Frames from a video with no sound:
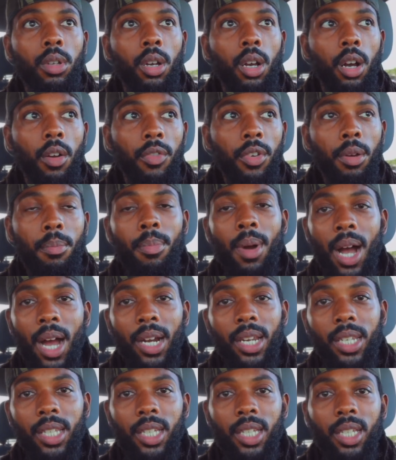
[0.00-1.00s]
of your
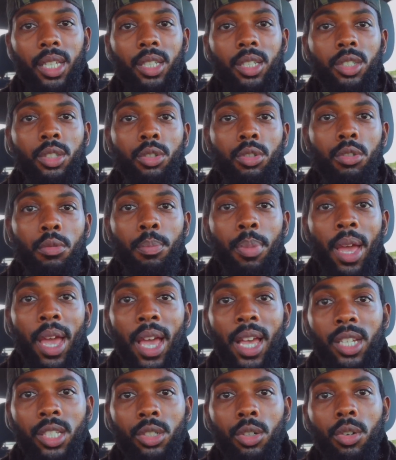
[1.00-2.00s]
body, is to
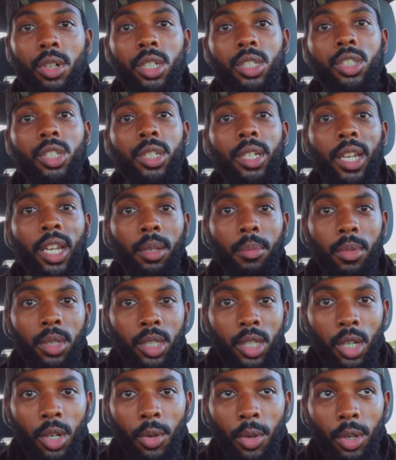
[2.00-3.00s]
pass on this genetic
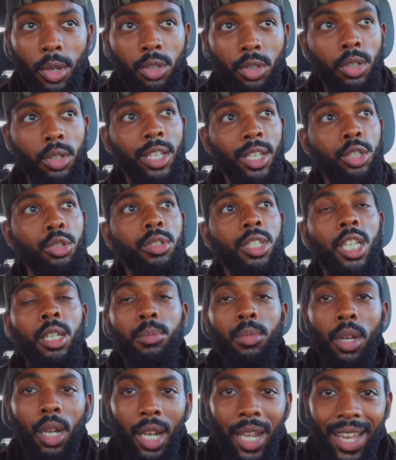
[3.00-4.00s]
material so that you
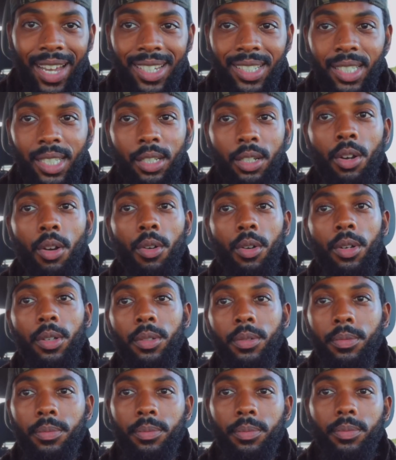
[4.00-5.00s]
keep your legacy
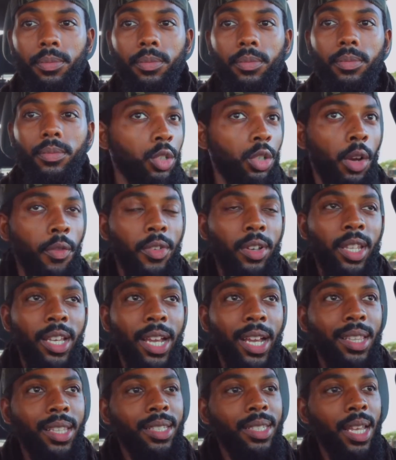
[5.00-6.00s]
going. So if we look
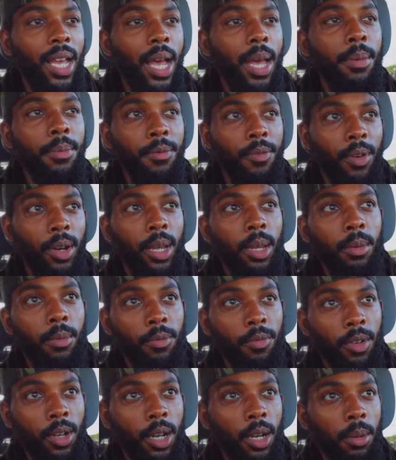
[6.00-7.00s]
at the time frame
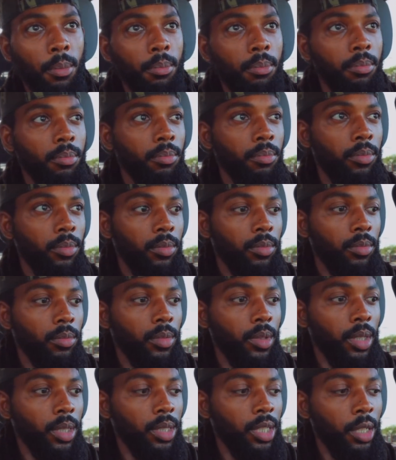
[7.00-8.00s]
from
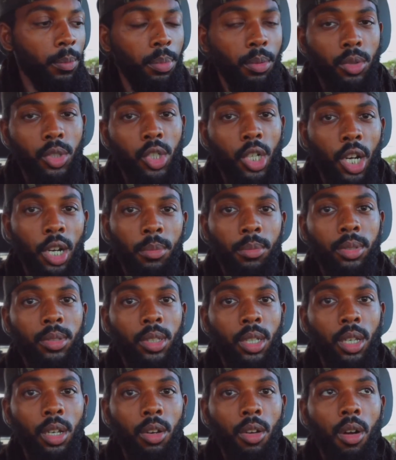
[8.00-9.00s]
the simple germ
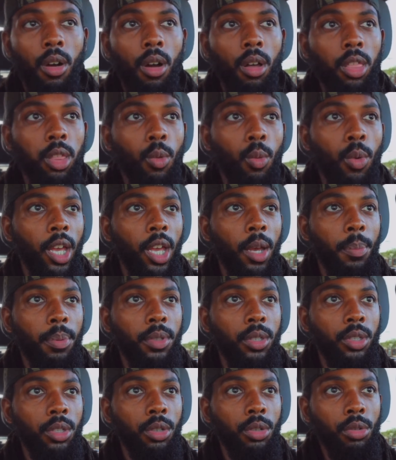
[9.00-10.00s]
cell all the up
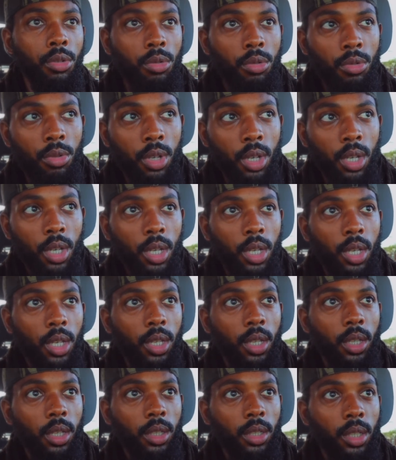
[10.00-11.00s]
into
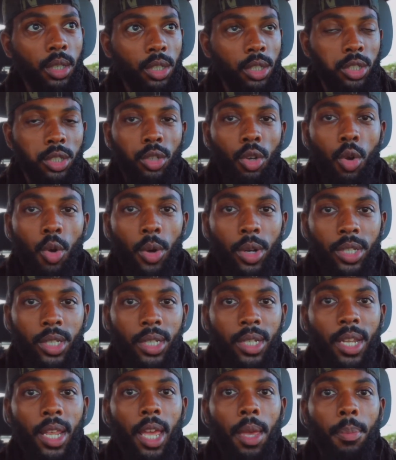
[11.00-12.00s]
the storage
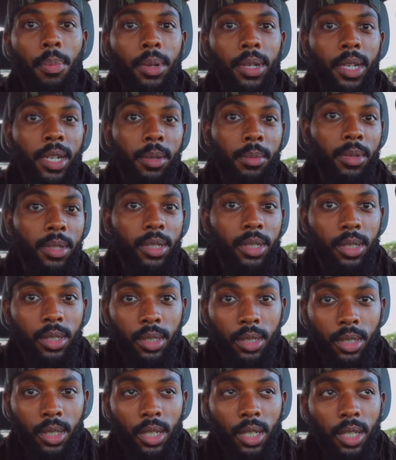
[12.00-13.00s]
in the
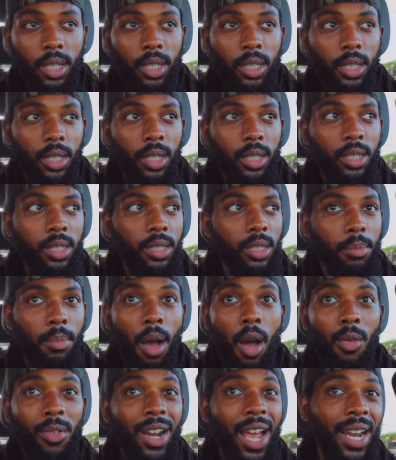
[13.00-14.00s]
epidermis, this is
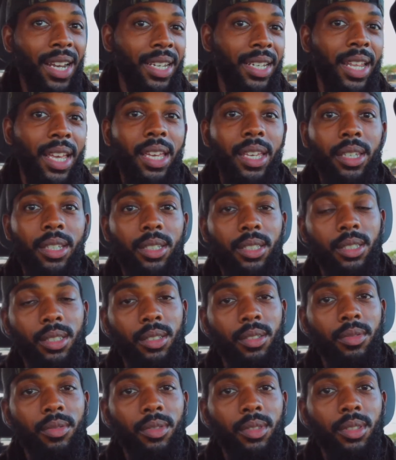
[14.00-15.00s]
about 90 days.
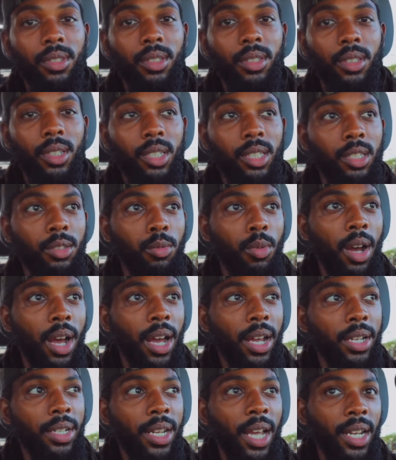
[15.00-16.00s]
This is
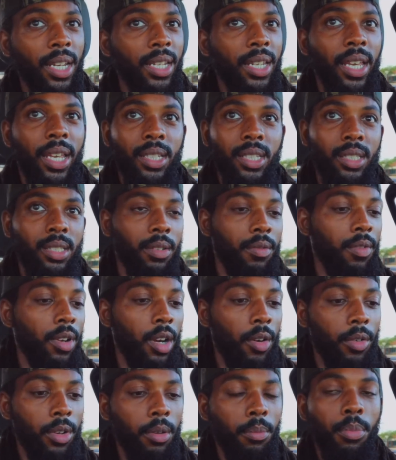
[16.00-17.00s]
why 90 days is a
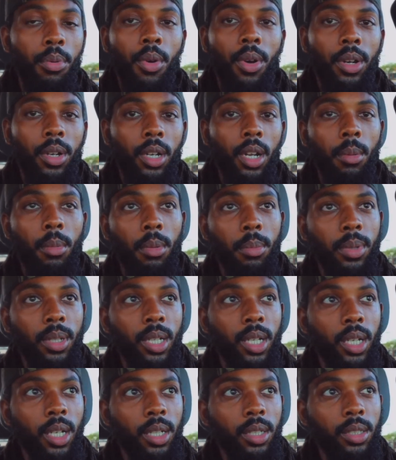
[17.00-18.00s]
very important number,
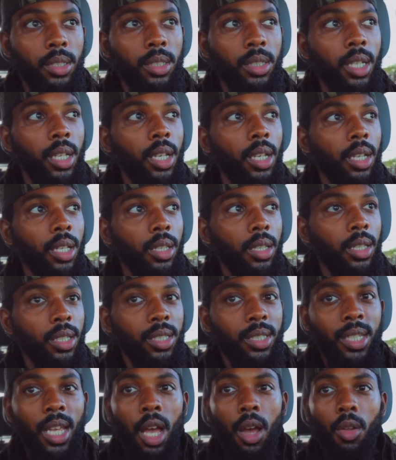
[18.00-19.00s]
because this
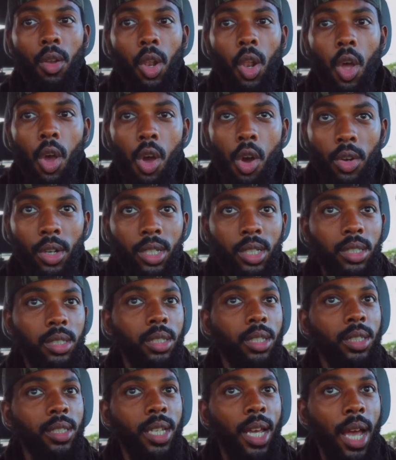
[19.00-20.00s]
is
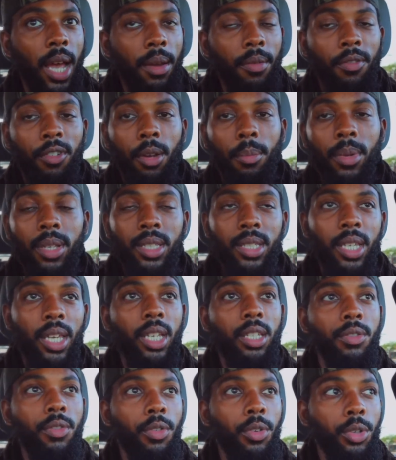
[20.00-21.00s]
the time frame it
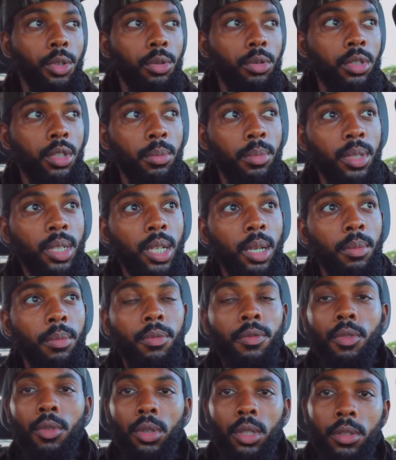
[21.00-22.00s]
takes for you to become
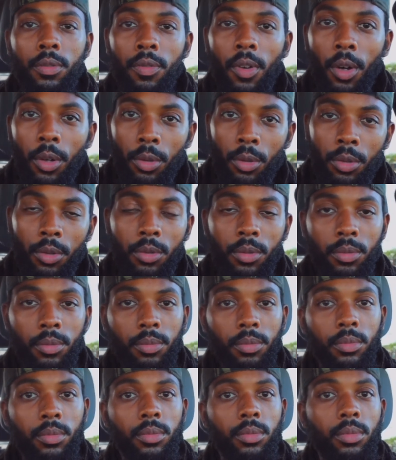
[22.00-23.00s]
fully fertile.
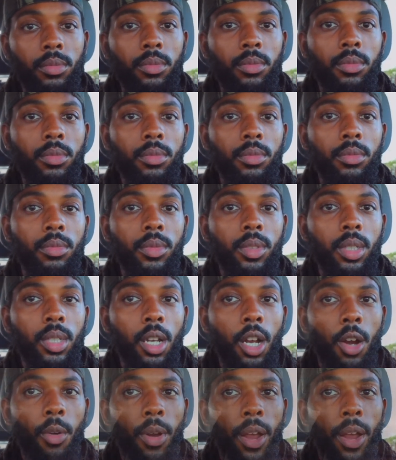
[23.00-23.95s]
All